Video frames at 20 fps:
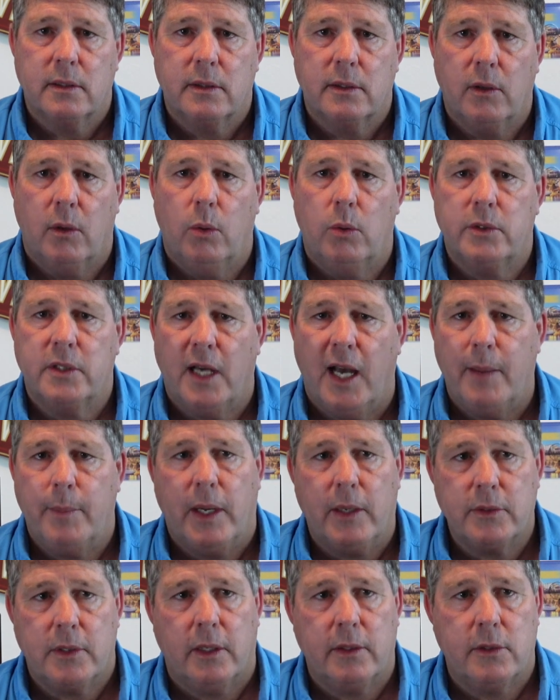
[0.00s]
The whole time I
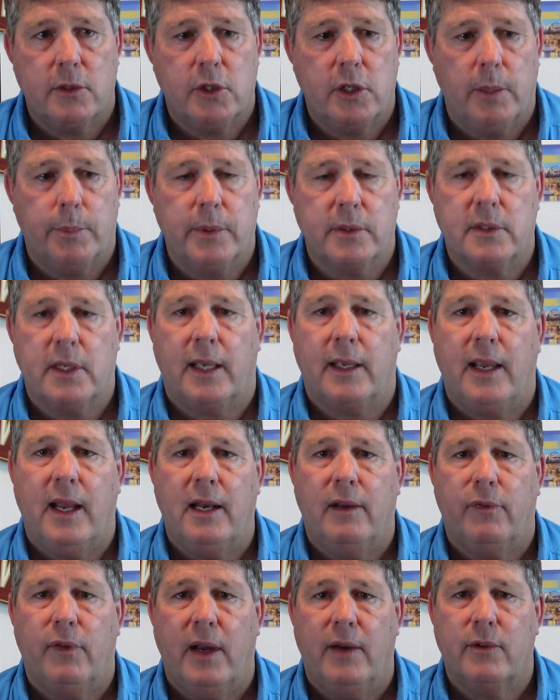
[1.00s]
was on the ship, it was like
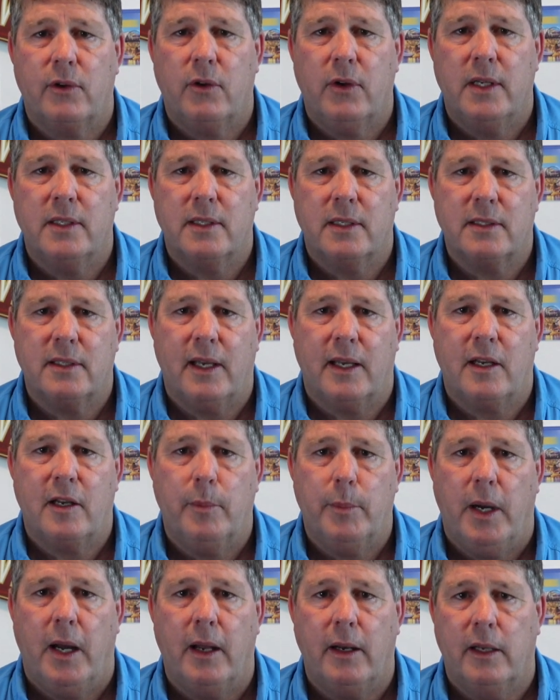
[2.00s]
85 degrees. It's like,
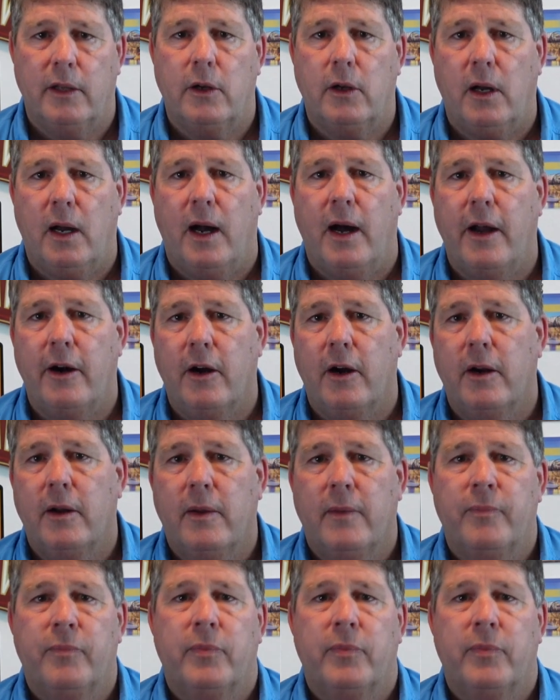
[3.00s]
come on, a little hotter,